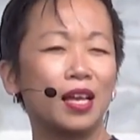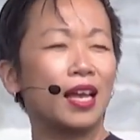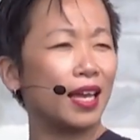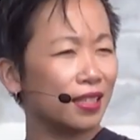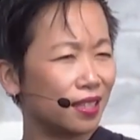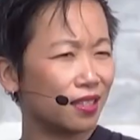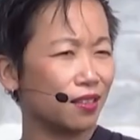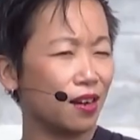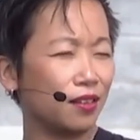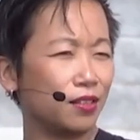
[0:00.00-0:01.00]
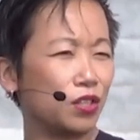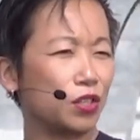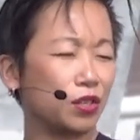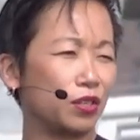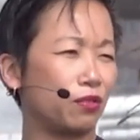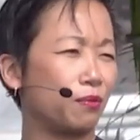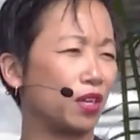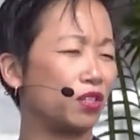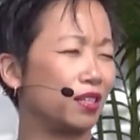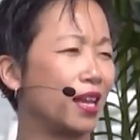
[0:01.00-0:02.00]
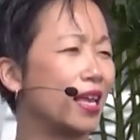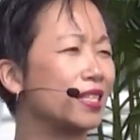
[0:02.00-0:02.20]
and technology transformation has